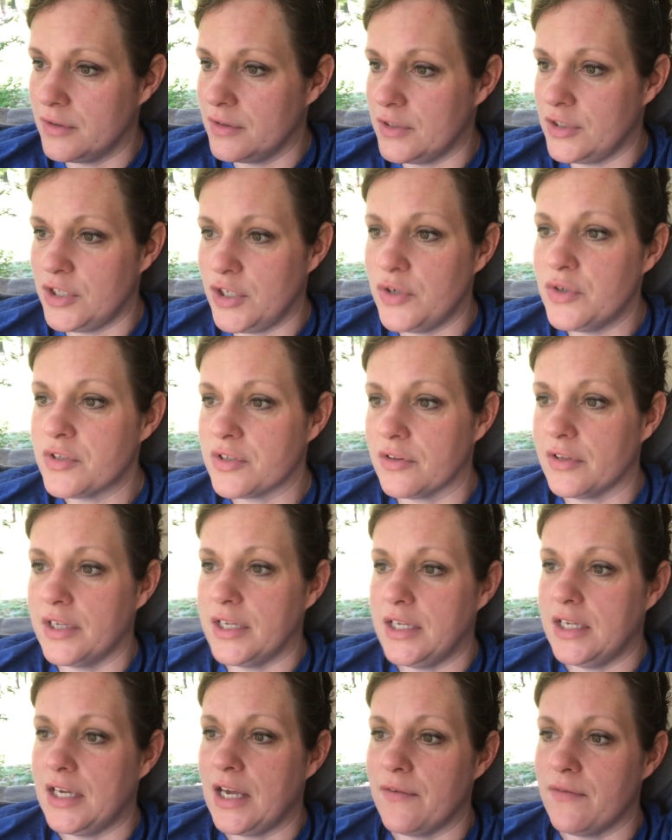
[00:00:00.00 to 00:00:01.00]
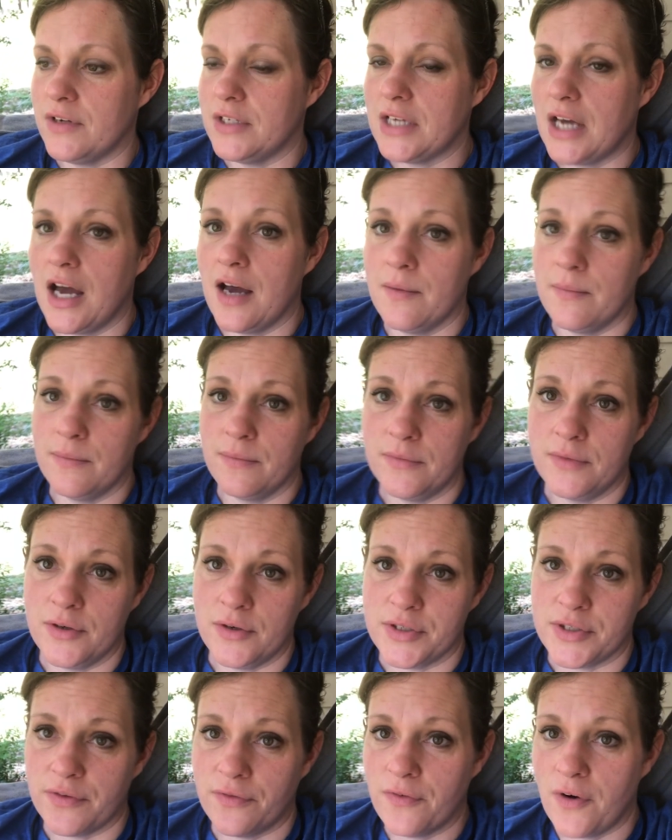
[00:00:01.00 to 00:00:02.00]
Usually every time
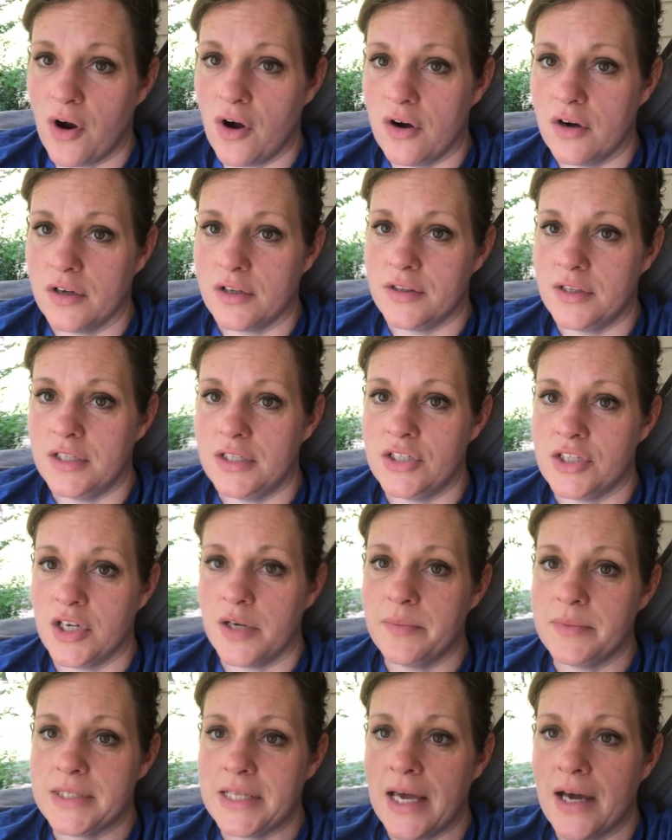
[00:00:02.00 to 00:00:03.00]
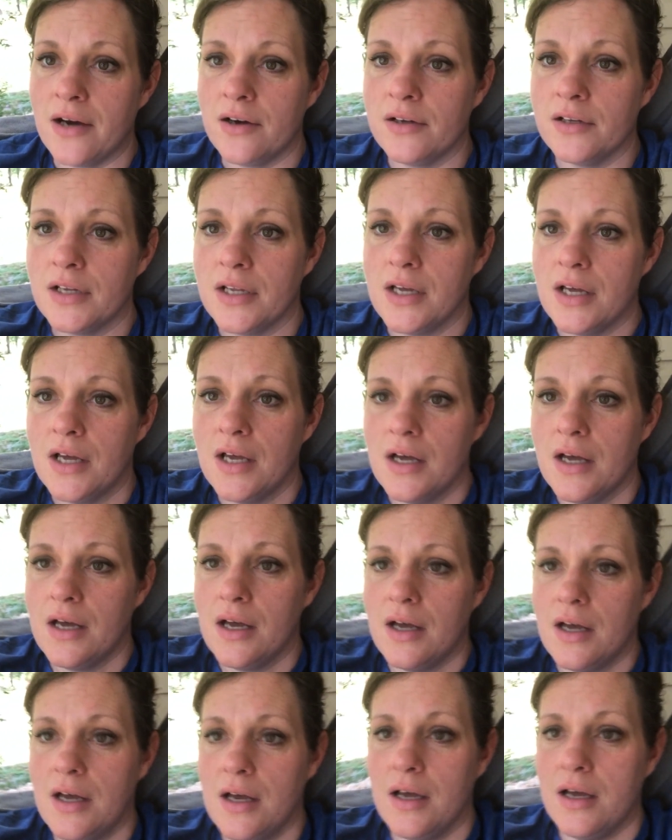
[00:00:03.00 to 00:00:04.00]
there's a frog that jumps out
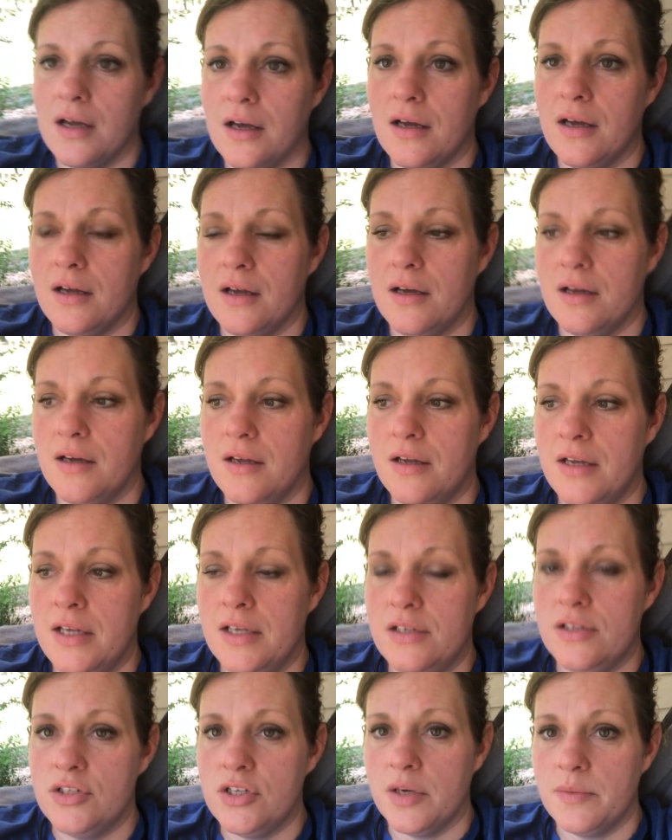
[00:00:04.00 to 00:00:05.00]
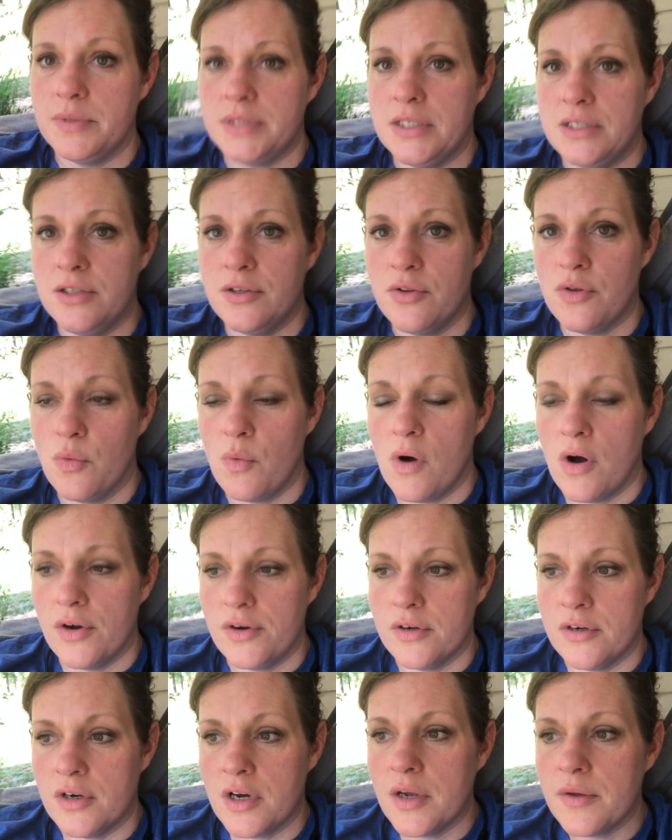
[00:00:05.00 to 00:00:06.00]
and jumps into the
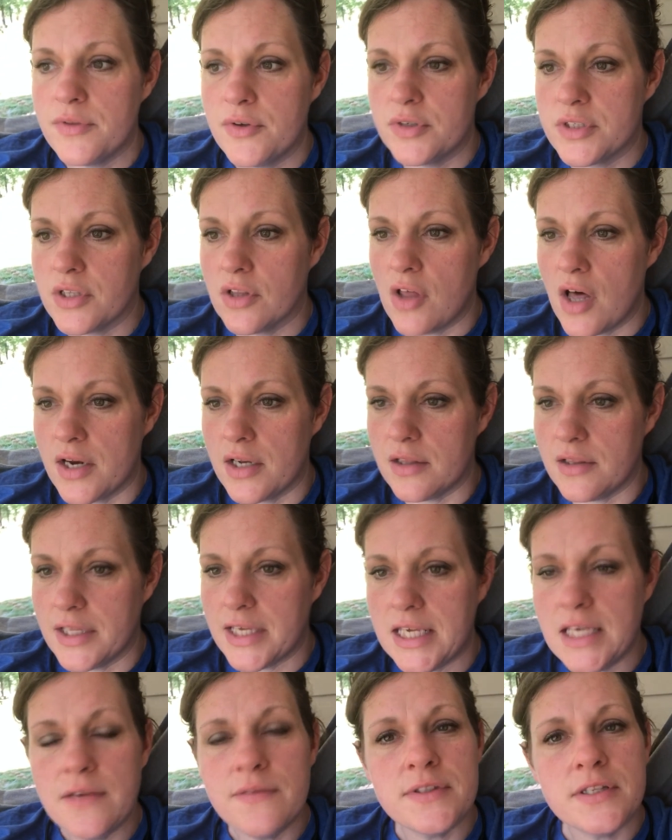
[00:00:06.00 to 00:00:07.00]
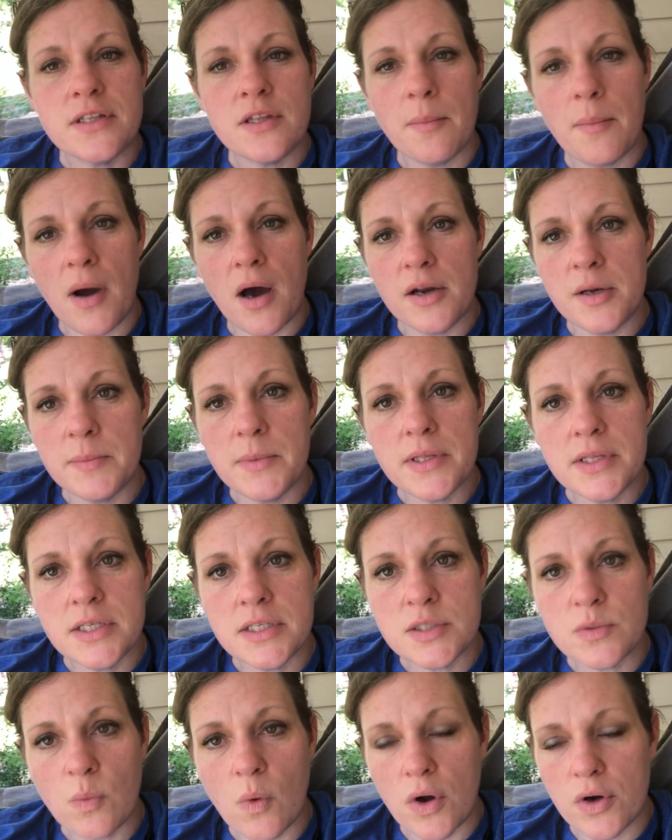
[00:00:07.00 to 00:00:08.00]
water, there's a lot of leaves in the bottom of
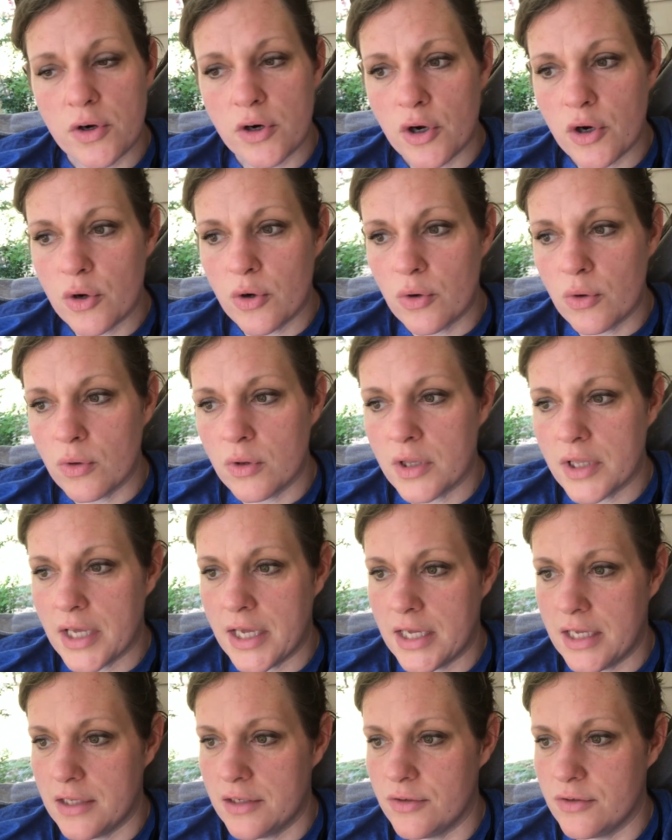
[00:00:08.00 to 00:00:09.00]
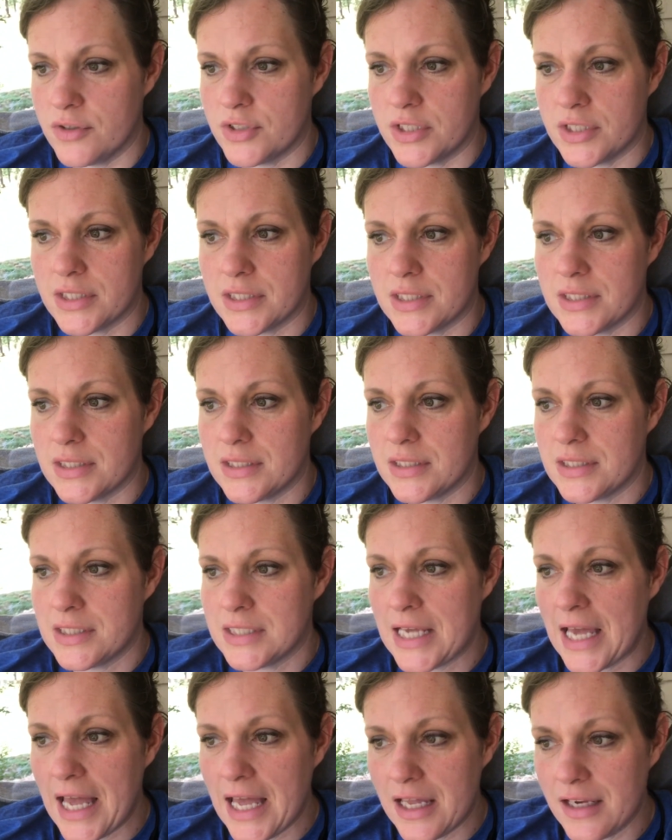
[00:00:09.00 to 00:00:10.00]
this water hole, and there's just
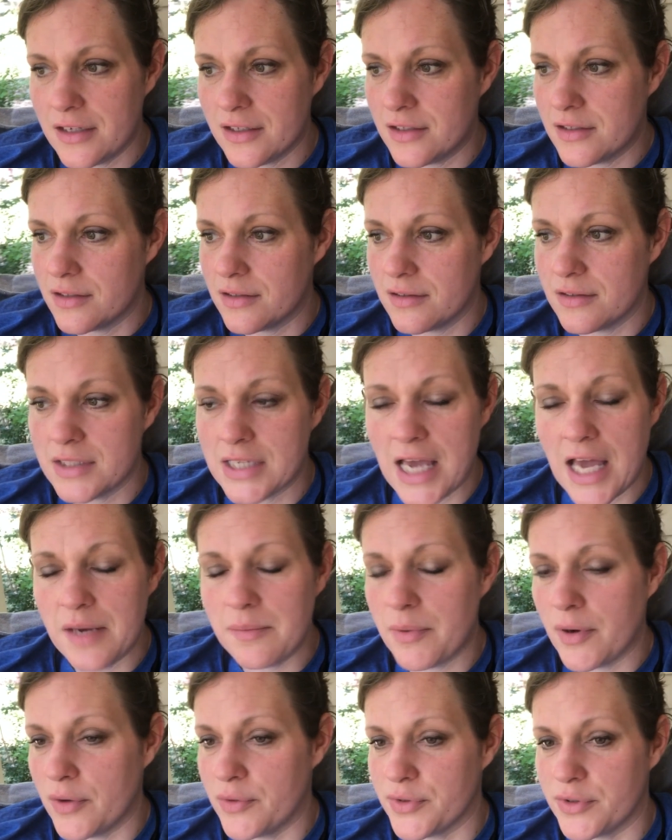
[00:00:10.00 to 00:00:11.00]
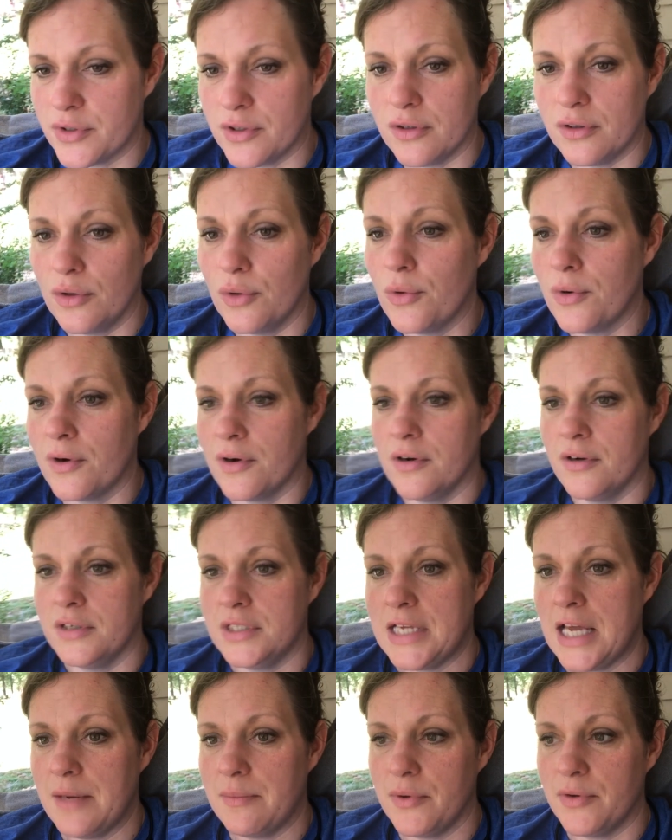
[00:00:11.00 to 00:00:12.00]
tadpoles galore,
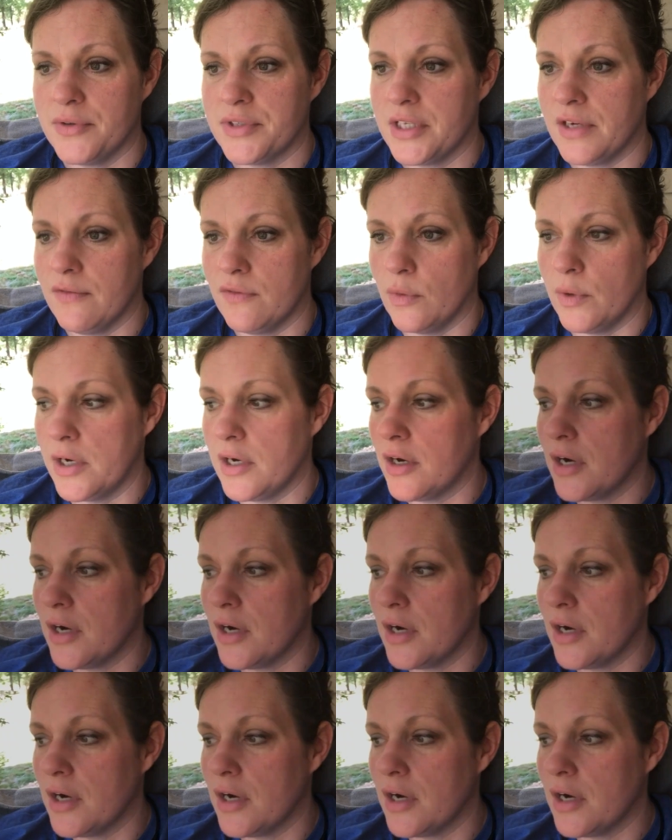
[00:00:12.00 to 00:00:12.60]
tadpoles everywhere.